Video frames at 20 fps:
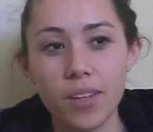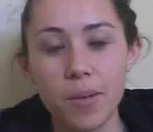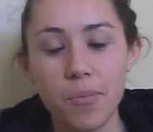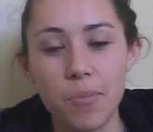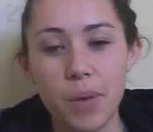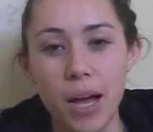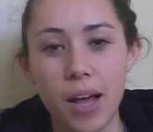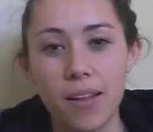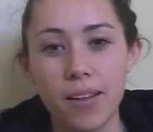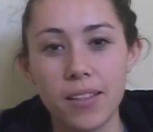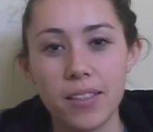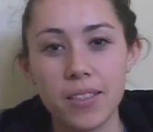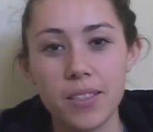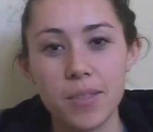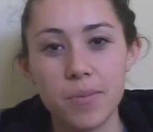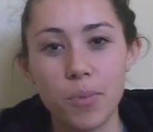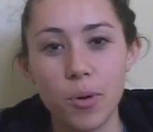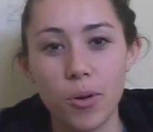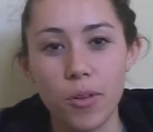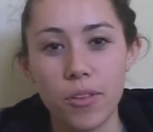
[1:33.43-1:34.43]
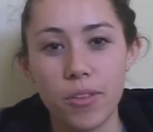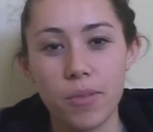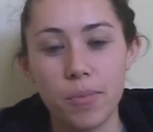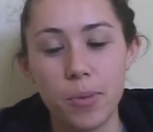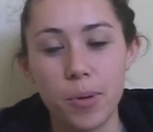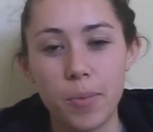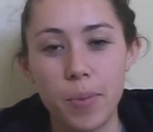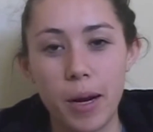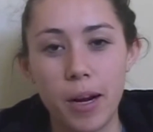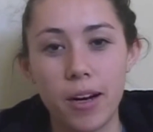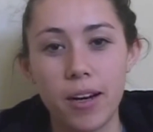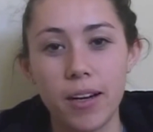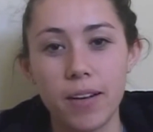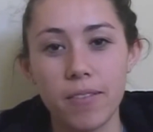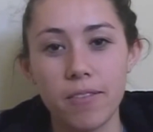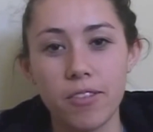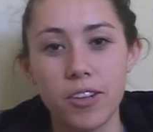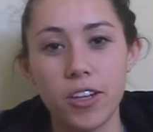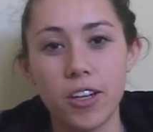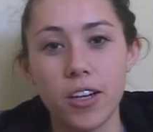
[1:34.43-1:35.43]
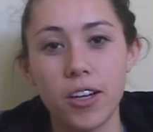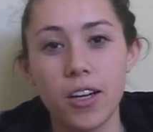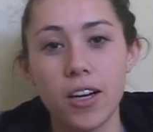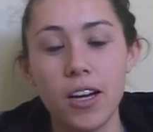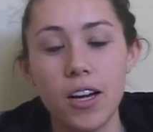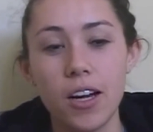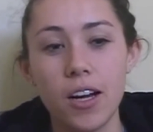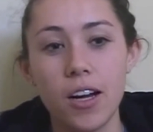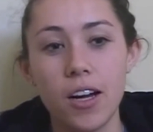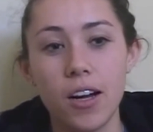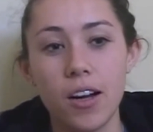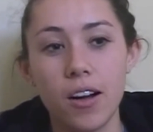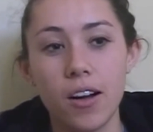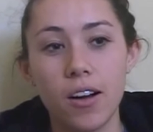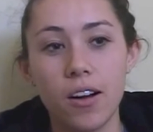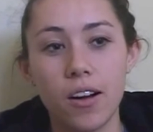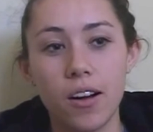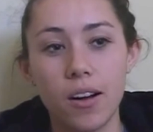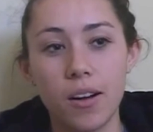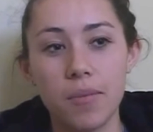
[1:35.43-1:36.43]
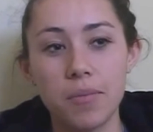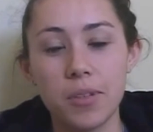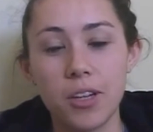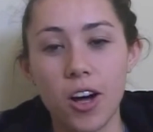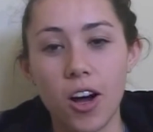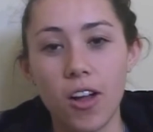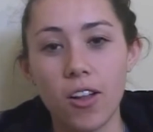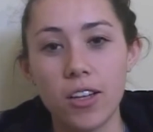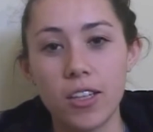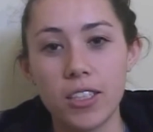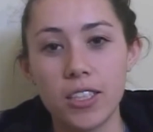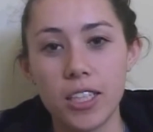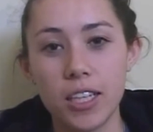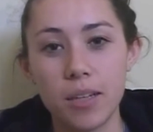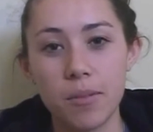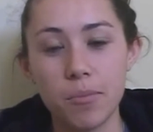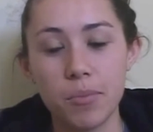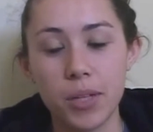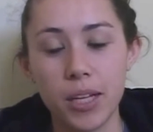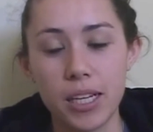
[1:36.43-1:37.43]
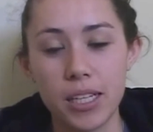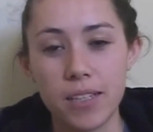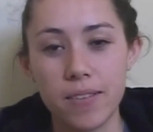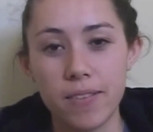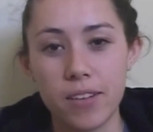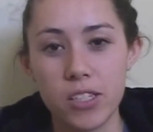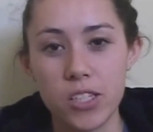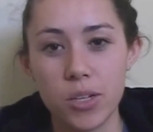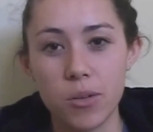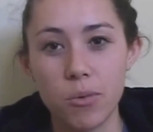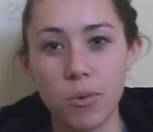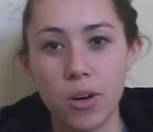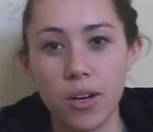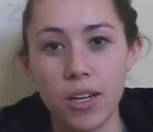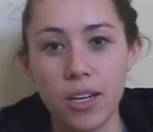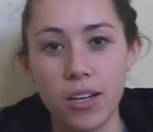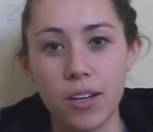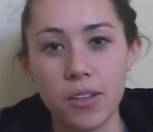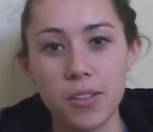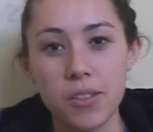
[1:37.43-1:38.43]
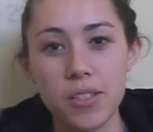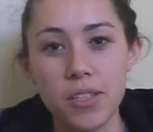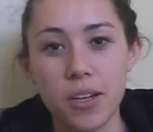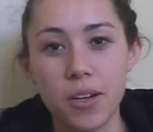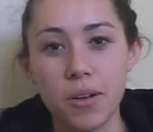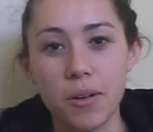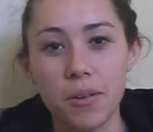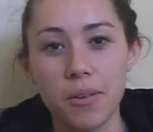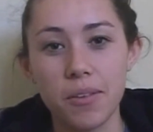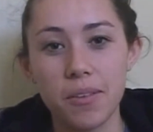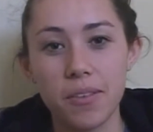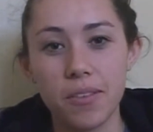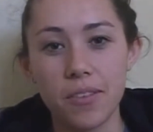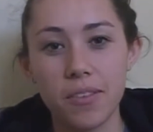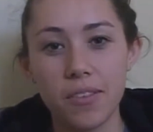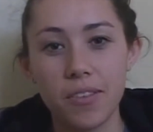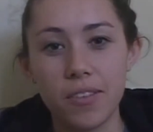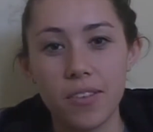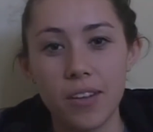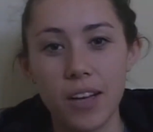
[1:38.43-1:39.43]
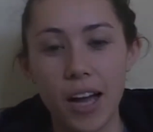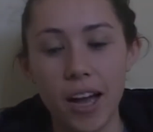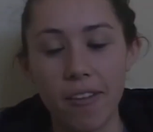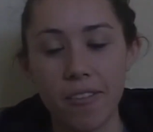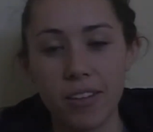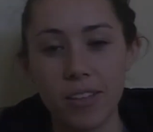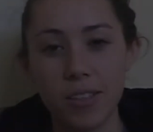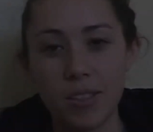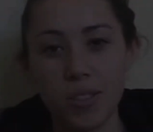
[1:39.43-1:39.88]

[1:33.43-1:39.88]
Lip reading: balance both preparing for college and playing Division I, and also having a